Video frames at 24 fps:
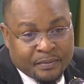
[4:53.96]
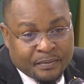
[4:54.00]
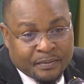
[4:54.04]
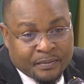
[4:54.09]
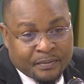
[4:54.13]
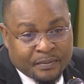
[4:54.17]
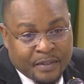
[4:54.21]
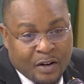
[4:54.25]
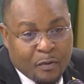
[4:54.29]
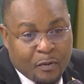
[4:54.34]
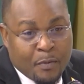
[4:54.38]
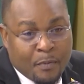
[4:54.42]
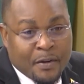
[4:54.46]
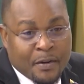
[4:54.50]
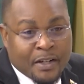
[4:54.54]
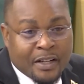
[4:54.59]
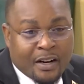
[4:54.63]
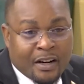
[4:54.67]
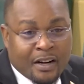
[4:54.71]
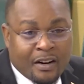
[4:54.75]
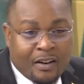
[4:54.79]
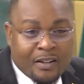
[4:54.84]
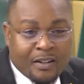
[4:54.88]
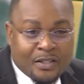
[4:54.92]
I remember there are
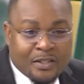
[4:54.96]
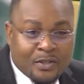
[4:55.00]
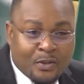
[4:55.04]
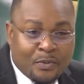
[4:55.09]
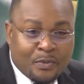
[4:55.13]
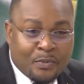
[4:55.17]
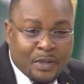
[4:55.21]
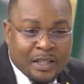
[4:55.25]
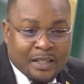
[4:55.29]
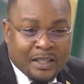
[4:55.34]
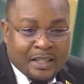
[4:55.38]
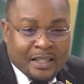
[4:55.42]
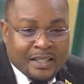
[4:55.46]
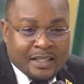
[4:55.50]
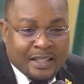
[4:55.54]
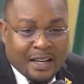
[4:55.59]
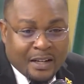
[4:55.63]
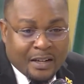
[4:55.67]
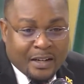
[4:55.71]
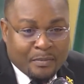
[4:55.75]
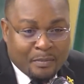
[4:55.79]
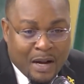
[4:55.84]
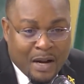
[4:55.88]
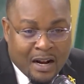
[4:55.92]
also buildings at the
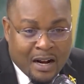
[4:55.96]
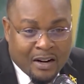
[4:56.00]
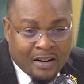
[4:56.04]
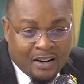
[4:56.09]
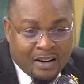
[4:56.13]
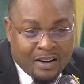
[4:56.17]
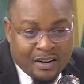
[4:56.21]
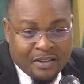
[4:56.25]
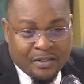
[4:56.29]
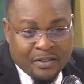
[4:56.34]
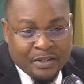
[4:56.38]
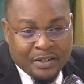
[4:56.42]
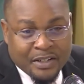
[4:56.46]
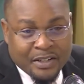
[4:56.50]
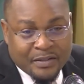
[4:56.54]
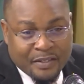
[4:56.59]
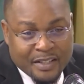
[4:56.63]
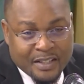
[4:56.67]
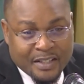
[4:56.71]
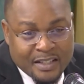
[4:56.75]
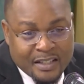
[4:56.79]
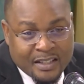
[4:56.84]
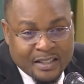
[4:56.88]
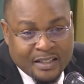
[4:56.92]
back, concrete
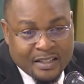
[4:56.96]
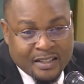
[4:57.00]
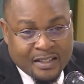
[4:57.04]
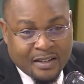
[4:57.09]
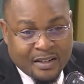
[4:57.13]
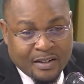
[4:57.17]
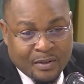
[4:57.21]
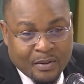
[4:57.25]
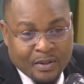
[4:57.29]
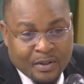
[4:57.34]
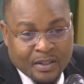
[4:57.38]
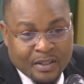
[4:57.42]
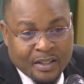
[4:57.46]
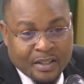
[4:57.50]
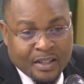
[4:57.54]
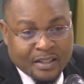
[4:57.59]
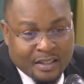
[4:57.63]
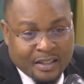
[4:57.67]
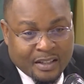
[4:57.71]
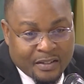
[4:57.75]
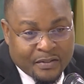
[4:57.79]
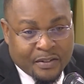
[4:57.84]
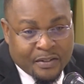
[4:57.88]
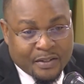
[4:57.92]
facilities around there that are
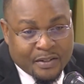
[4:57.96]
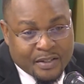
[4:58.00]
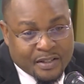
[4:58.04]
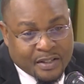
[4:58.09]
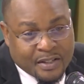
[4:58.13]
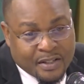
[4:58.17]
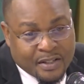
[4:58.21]
very secure.